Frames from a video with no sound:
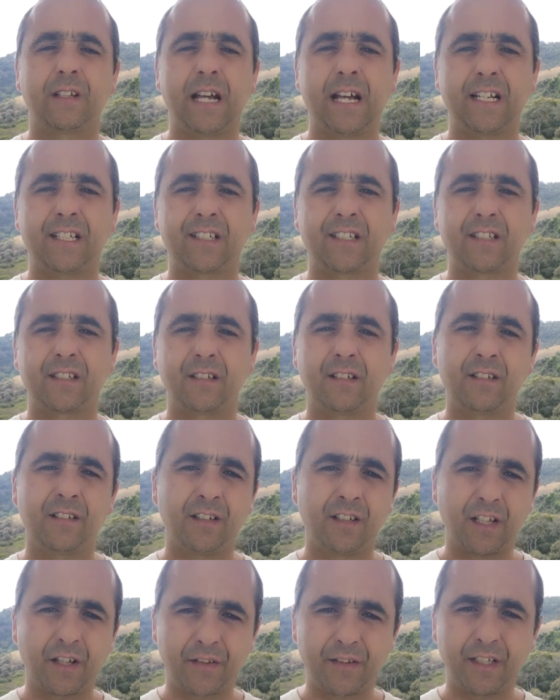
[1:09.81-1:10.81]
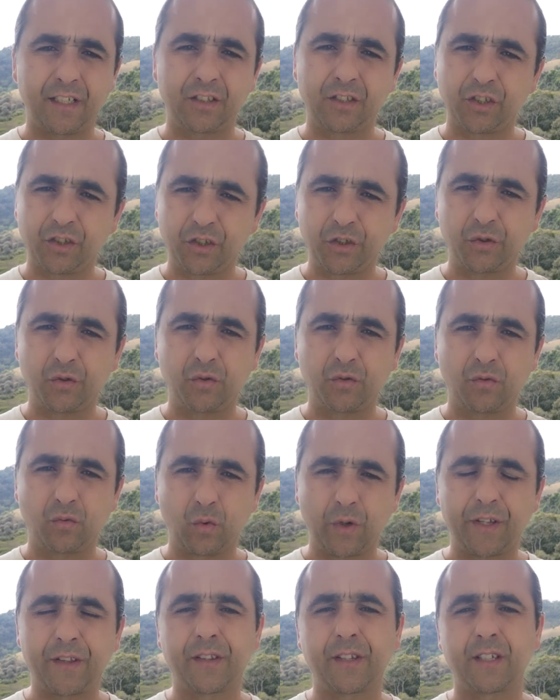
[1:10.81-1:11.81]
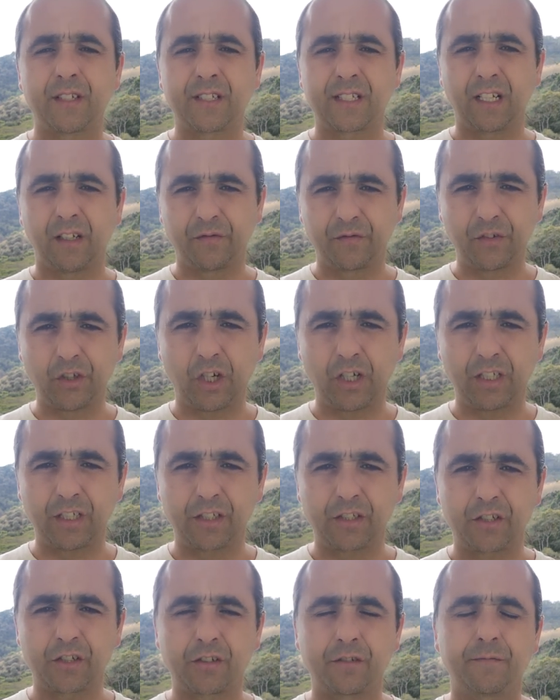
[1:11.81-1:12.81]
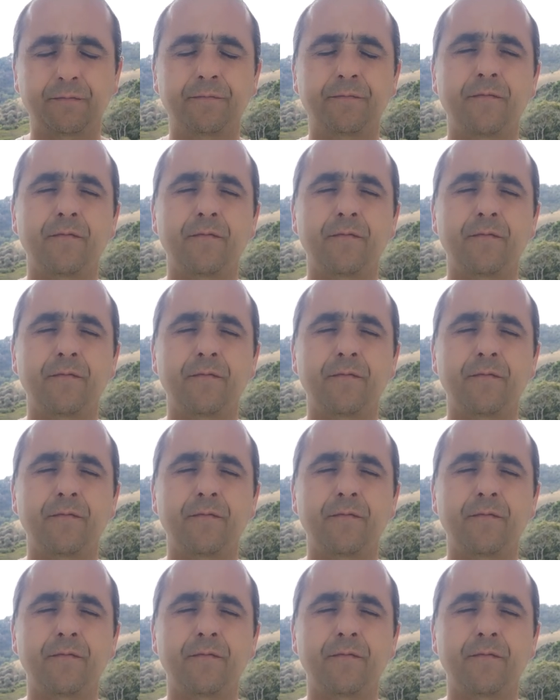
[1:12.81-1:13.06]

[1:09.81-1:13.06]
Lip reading: has nothing to do with self-knowledge.